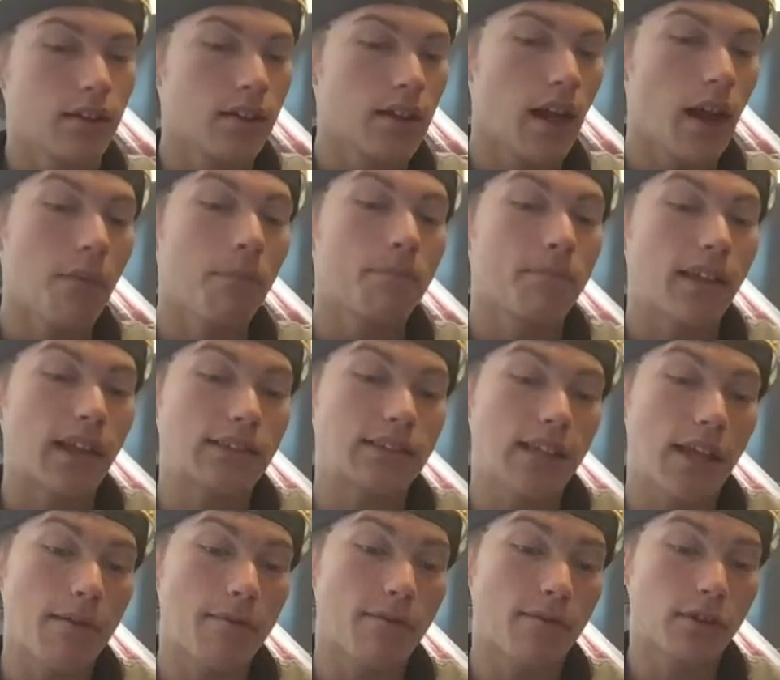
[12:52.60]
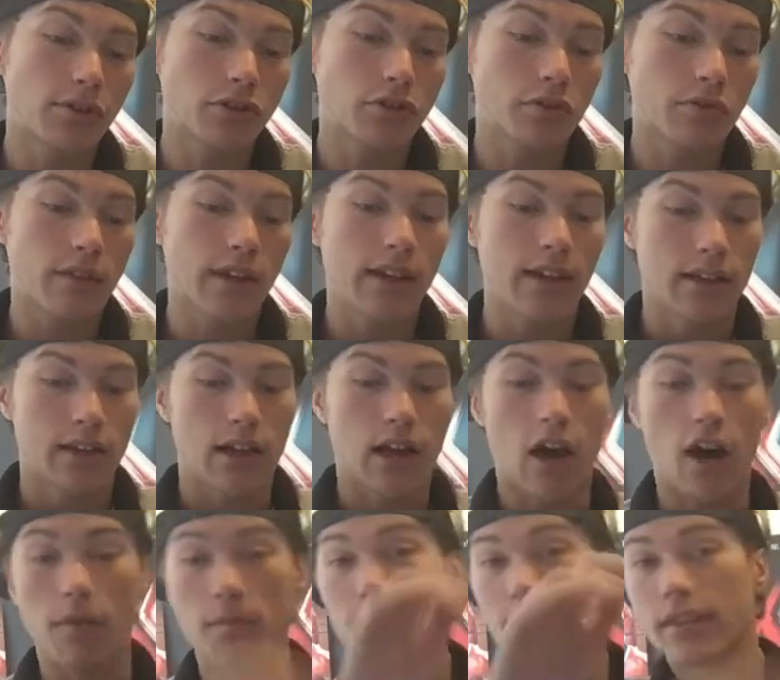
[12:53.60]
Yeah, that's the anniversary.
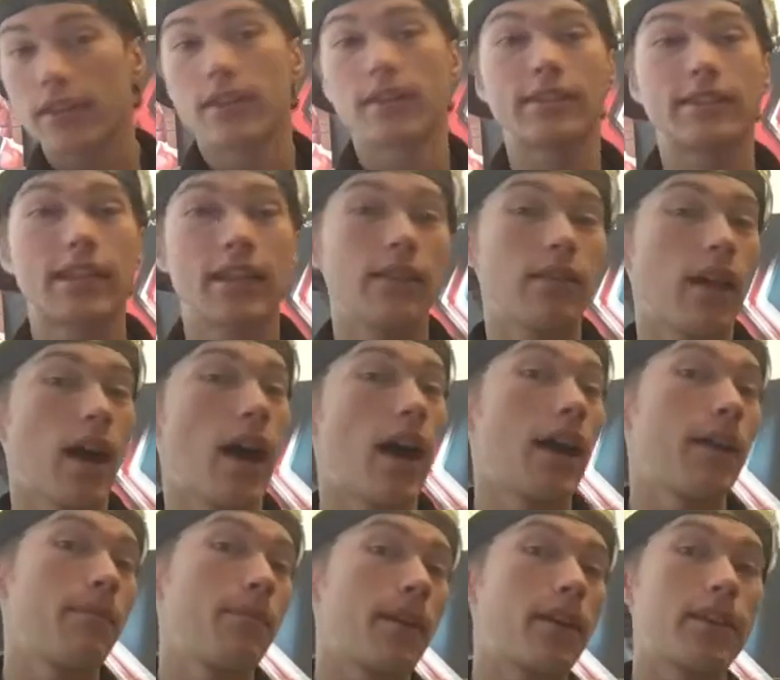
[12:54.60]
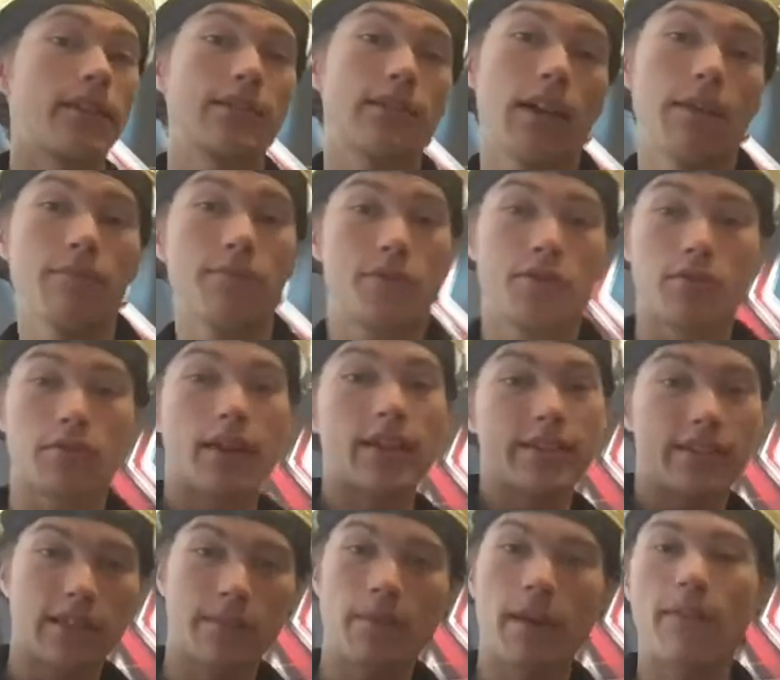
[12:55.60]
I'll be there to see it live because I'm too
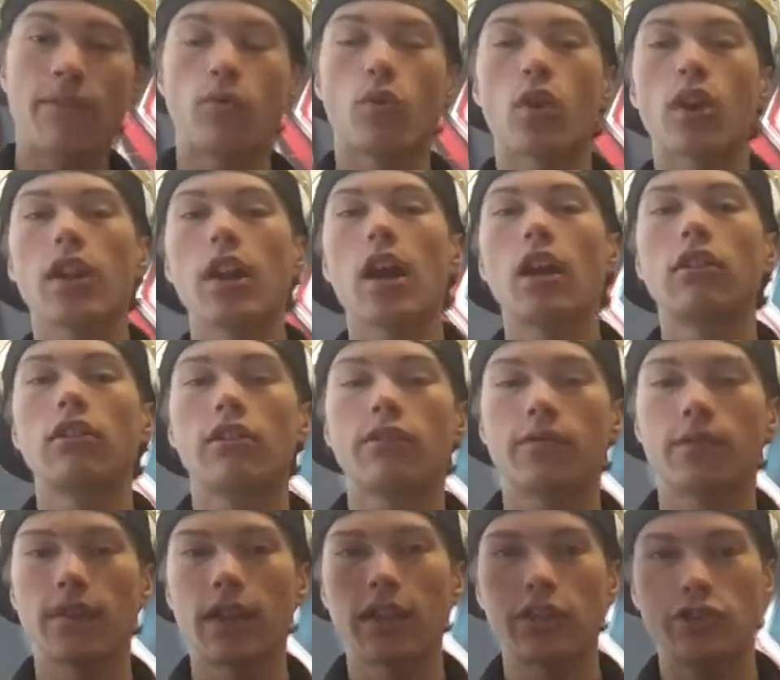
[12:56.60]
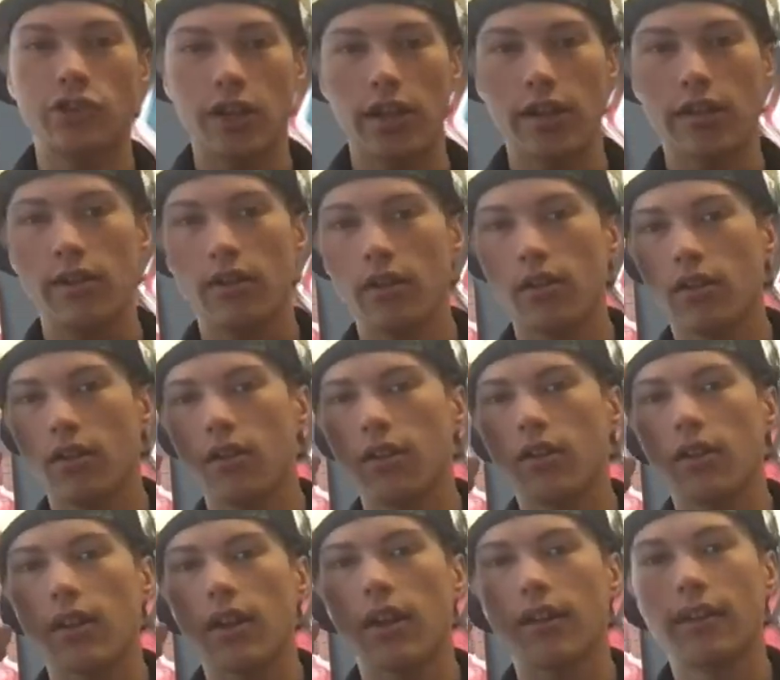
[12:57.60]
lazy to pay $40 for that shit.
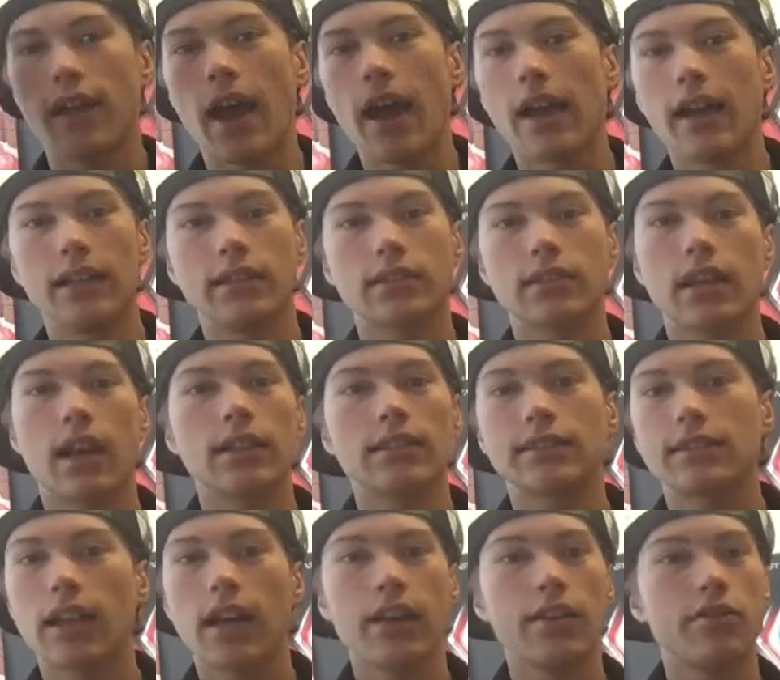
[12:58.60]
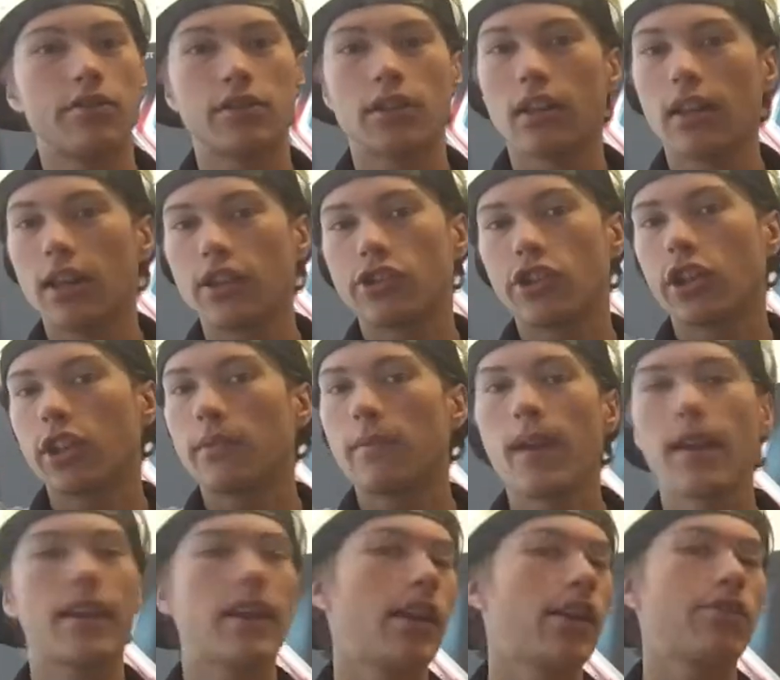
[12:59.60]
That and Scott Steiner is a legend in the
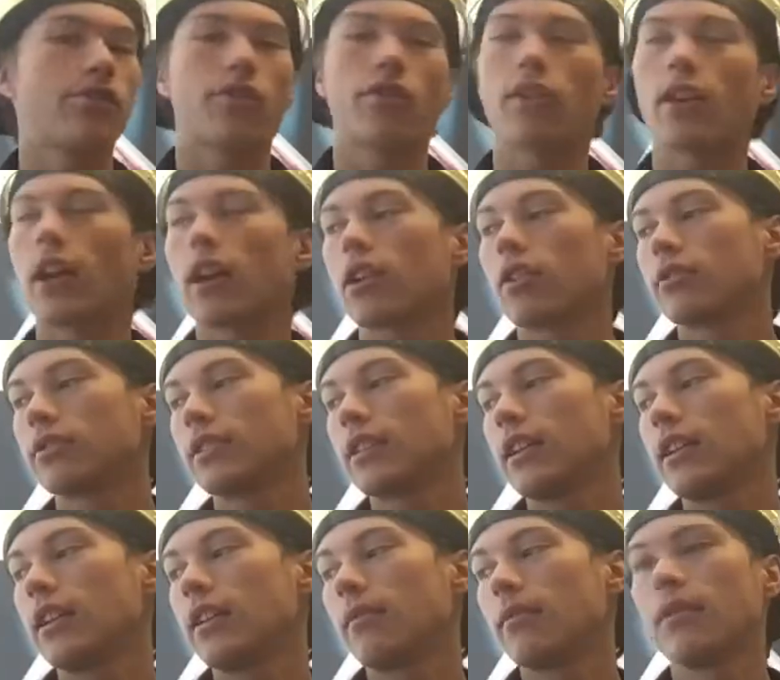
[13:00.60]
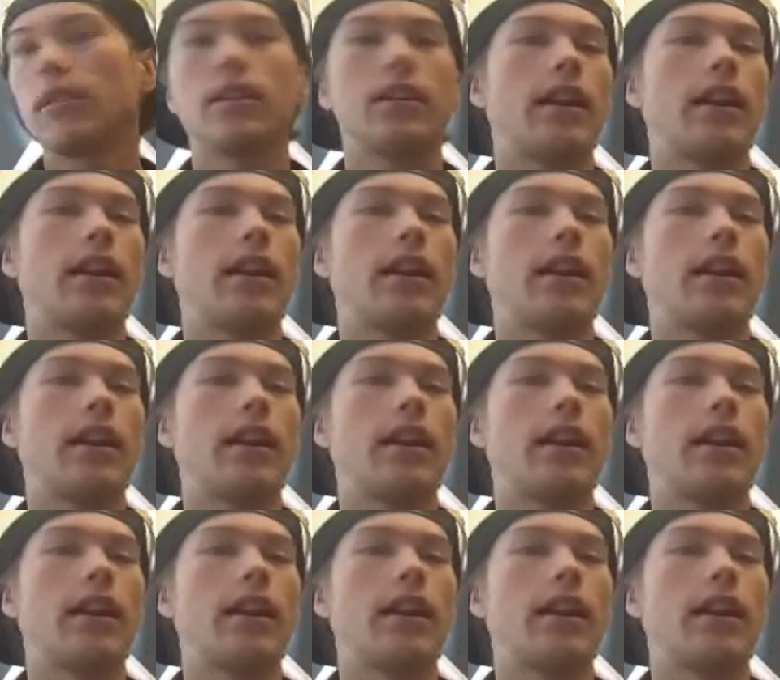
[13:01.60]
making, so you gotta go see him.